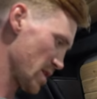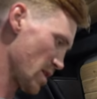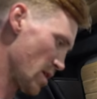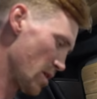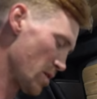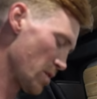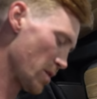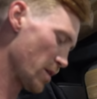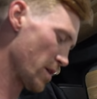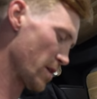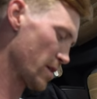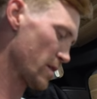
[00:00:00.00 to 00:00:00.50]
of
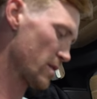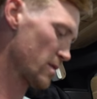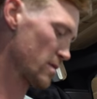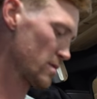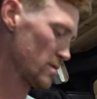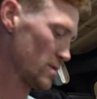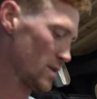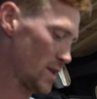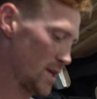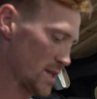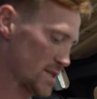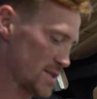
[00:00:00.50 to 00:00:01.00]
yogurt,
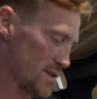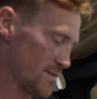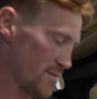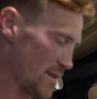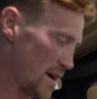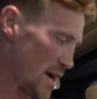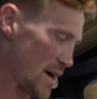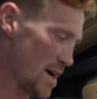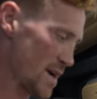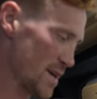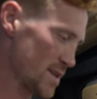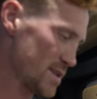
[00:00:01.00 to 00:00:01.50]
lots of
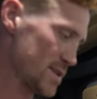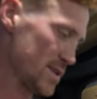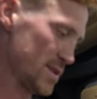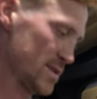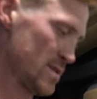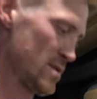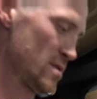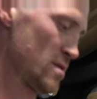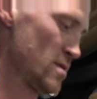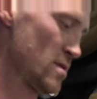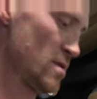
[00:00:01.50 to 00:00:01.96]
ice,